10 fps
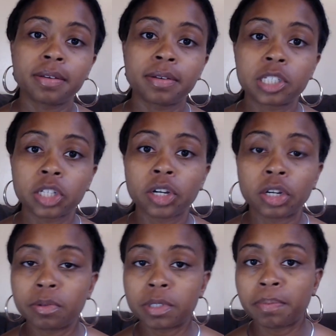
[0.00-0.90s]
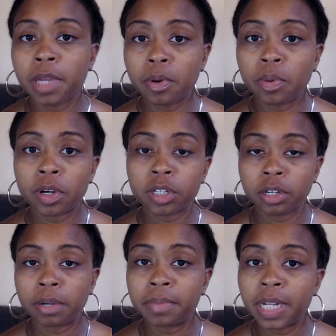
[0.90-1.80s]
certain groups of people were a
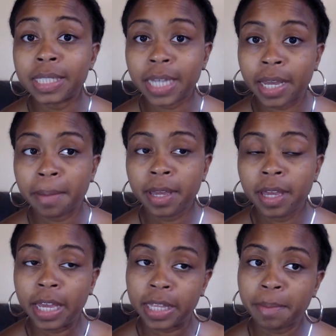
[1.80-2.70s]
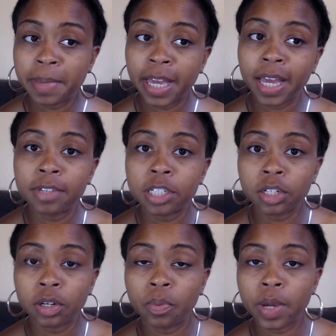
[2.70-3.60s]
certain blood type and they behaved a
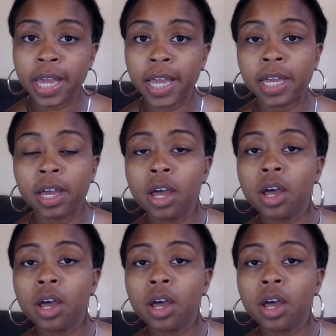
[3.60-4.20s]
certain way,